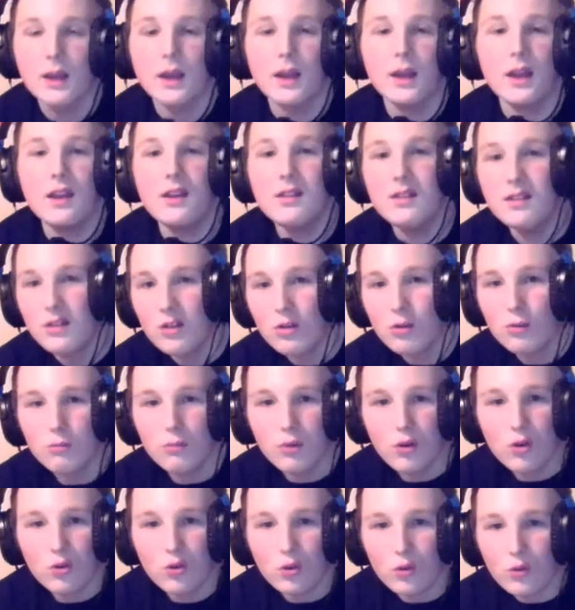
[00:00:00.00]
he still
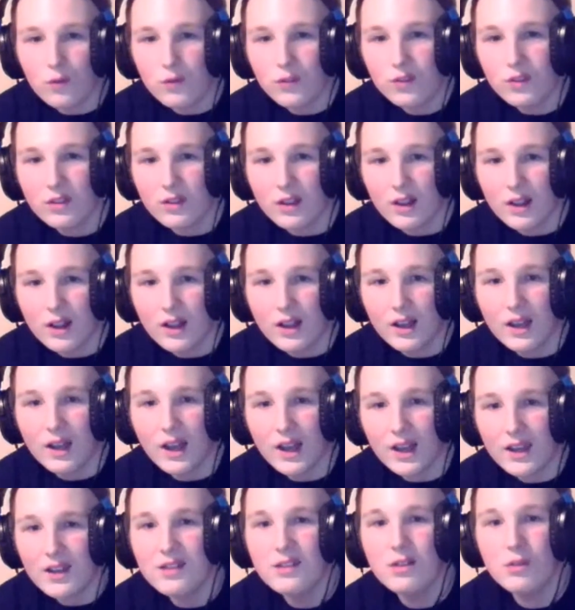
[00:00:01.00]
moves
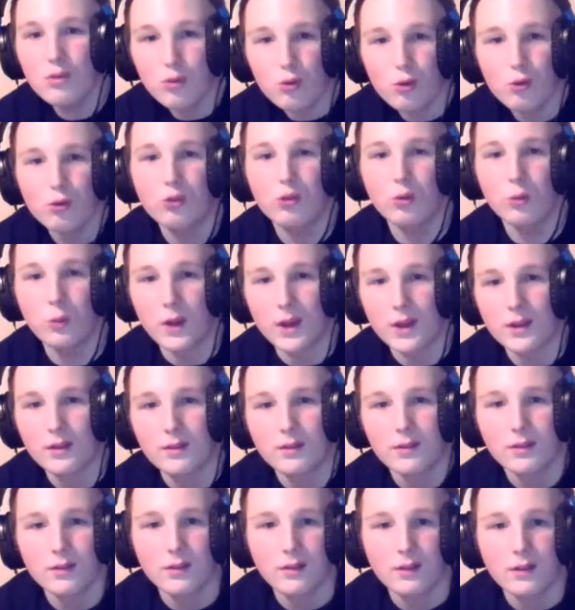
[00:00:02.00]
like he's a cruiserweight.